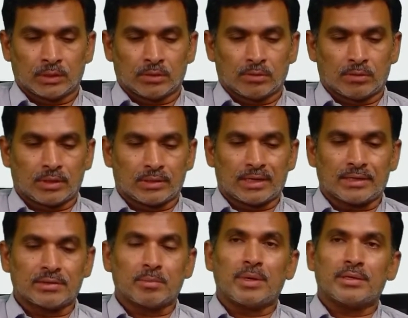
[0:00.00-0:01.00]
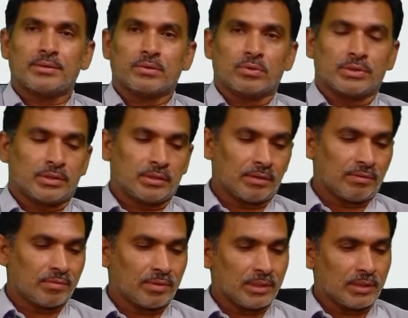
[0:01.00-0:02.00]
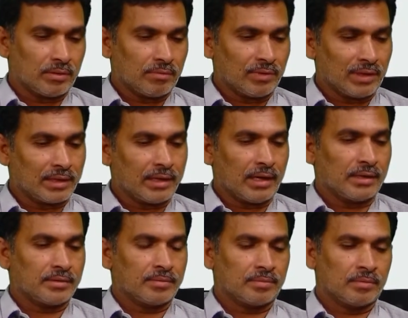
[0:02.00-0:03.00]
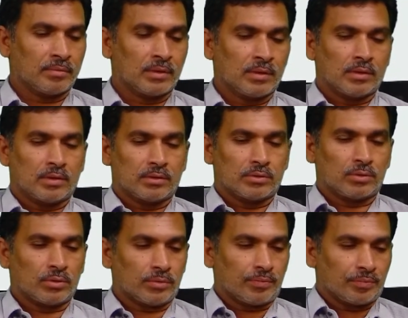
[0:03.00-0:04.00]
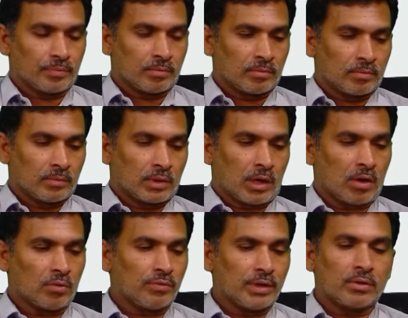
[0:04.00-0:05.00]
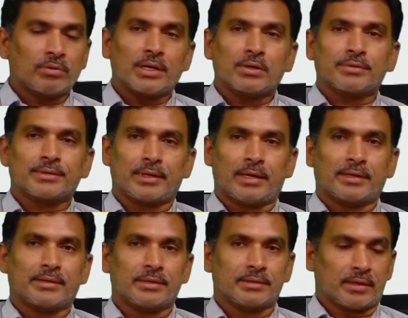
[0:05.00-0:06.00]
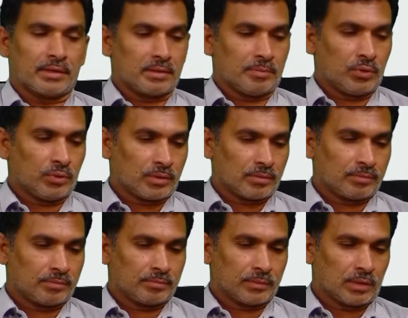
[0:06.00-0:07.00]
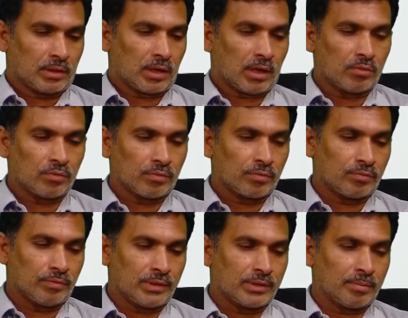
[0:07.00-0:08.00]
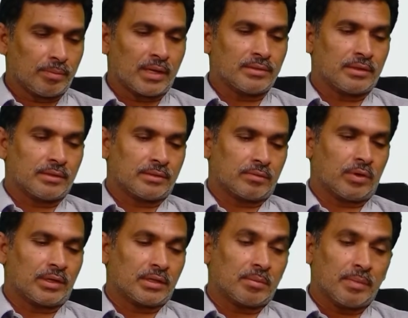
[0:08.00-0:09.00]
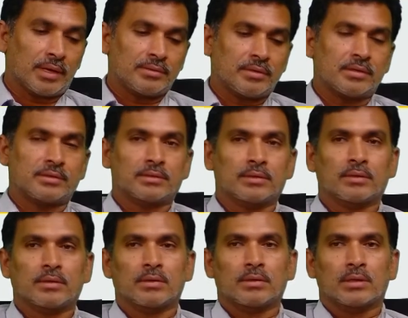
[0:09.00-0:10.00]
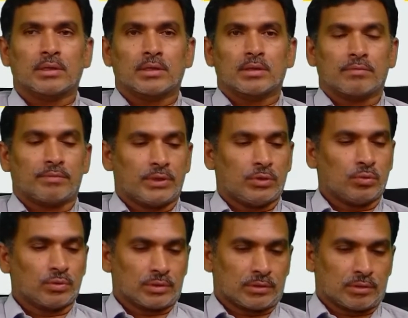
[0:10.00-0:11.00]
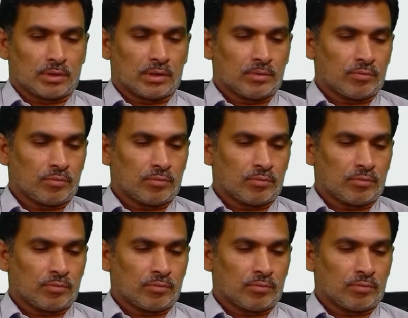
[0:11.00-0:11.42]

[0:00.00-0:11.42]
Okay, that is the basic question everybody will get. So how we are going to select this attribute? What are the measures we use, on